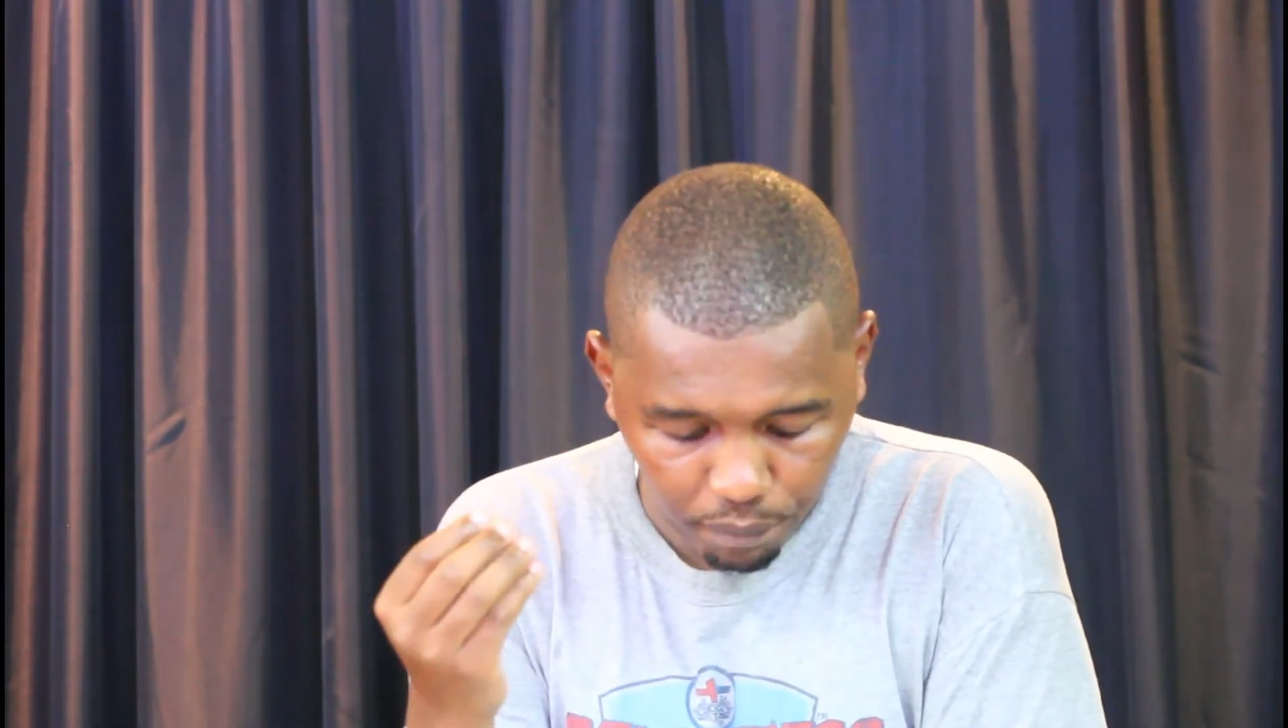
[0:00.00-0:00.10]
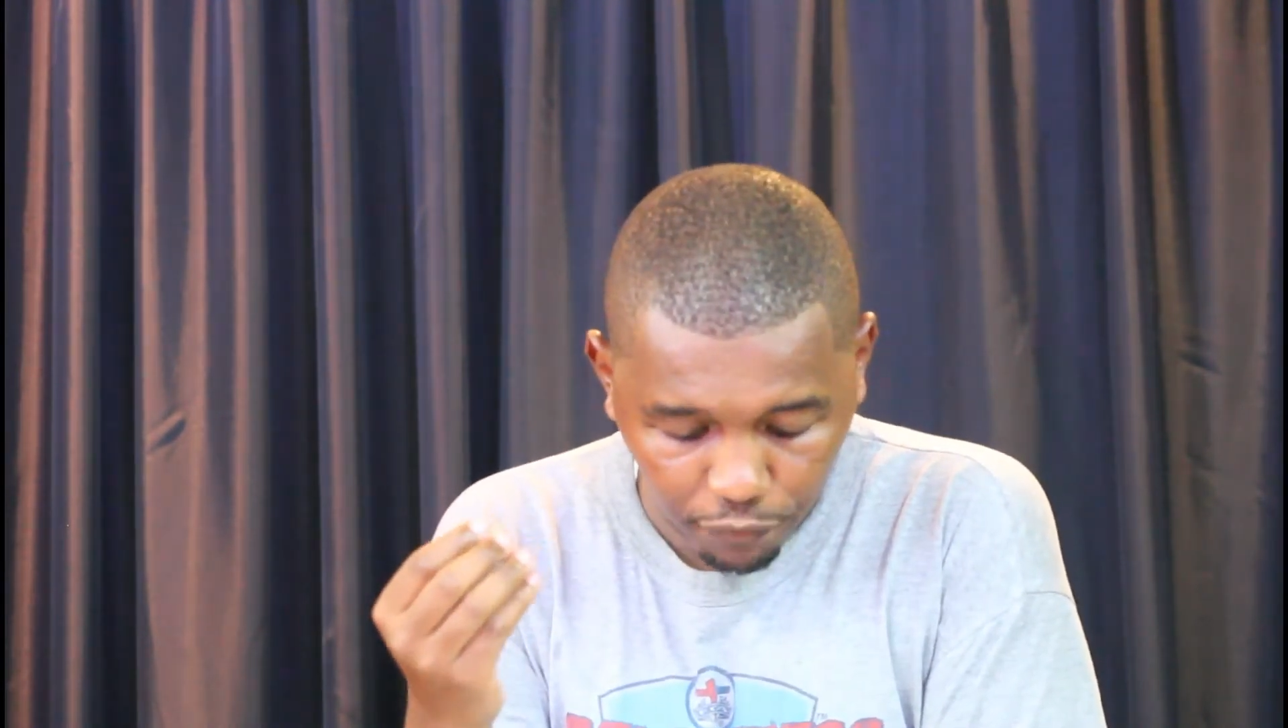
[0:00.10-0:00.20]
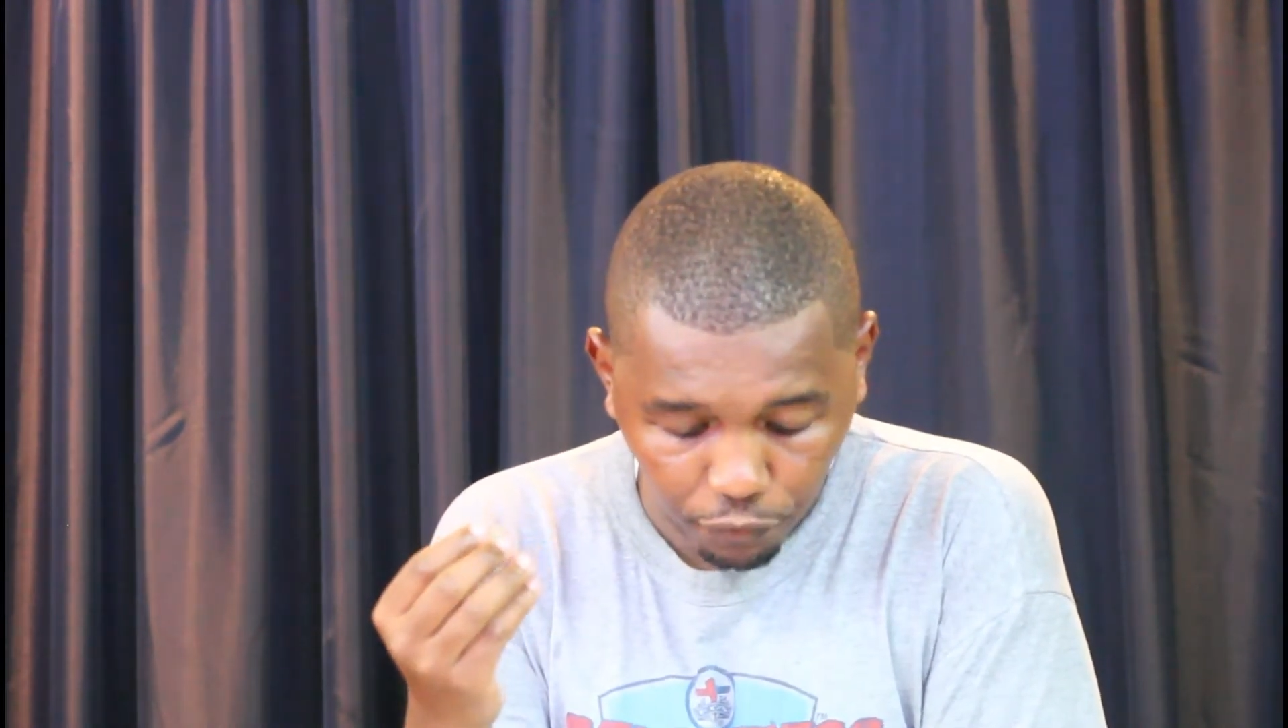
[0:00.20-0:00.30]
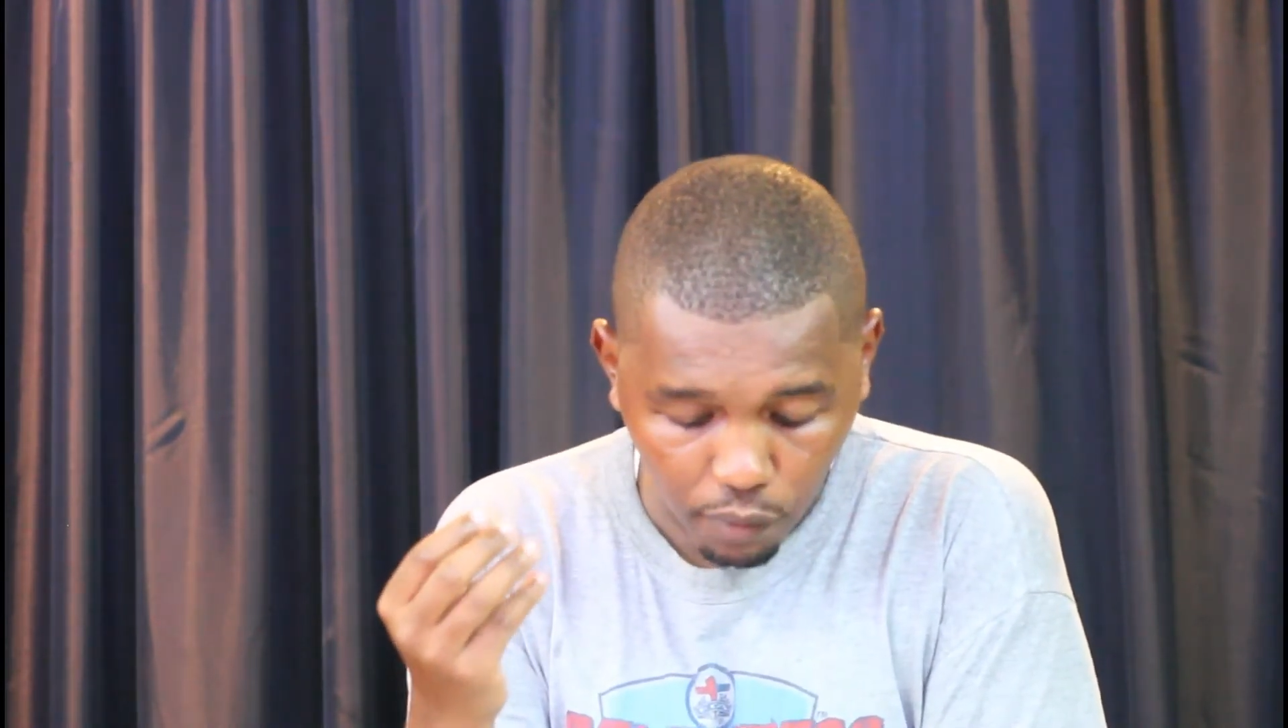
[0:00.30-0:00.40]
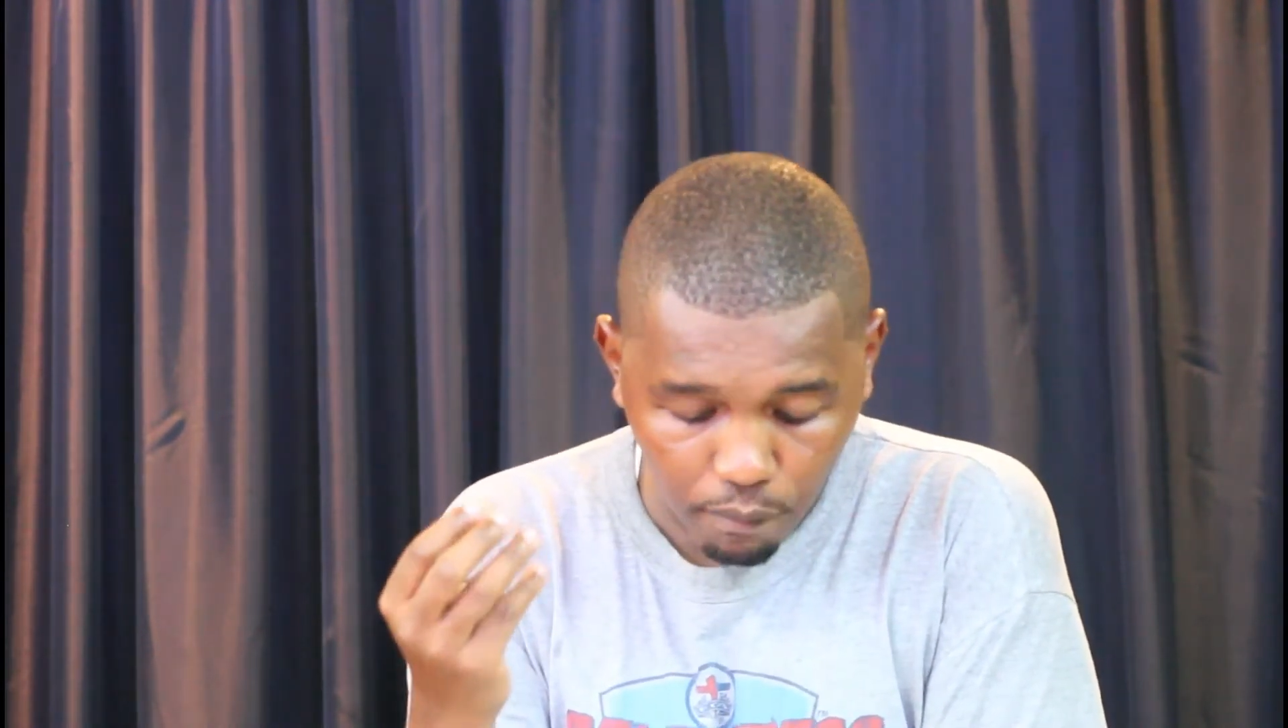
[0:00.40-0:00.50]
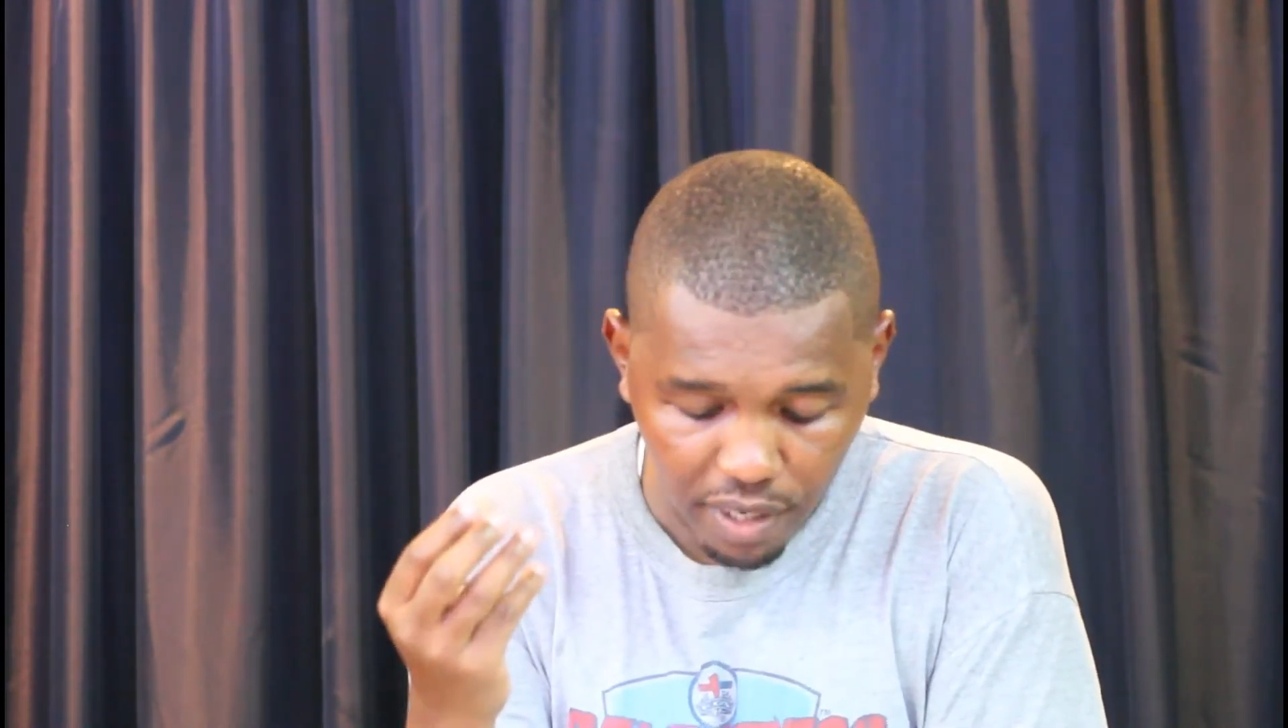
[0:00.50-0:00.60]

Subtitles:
me from